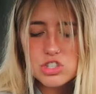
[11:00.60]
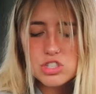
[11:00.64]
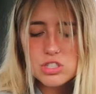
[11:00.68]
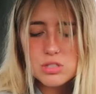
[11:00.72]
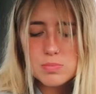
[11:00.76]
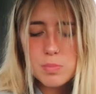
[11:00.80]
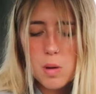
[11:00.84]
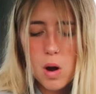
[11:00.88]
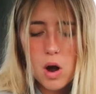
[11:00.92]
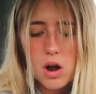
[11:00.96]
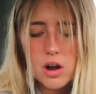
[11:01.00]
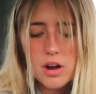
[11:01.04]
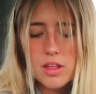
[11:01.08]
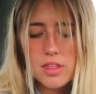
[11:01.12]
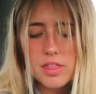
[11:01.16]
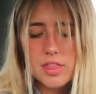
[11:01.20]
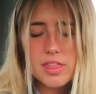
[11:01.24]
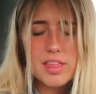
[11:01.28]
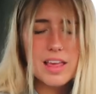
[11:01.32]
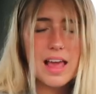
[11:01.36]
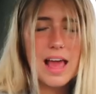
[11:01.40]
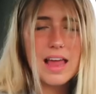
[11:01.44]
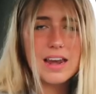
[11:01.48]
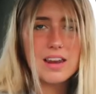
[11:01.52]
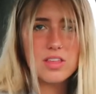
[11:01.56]
just part of
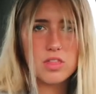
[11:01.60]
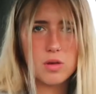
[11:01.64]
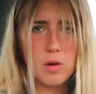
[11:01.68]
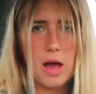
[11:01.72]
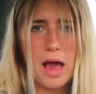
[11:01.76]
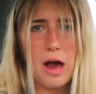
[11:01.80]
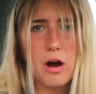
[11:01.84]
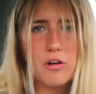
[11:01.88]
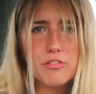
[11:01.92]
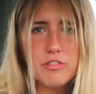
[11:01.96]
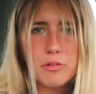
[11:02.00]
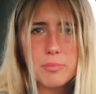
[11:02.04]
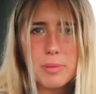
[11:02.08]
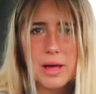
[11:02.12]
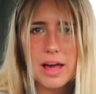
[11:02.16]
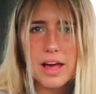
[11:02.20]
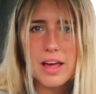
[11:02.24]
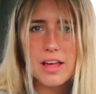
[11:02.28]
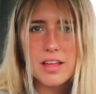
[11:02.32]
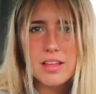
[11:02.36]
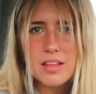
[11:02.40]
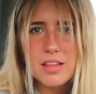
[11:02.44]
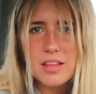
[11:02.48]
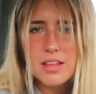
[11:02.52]
the end of the alphabet.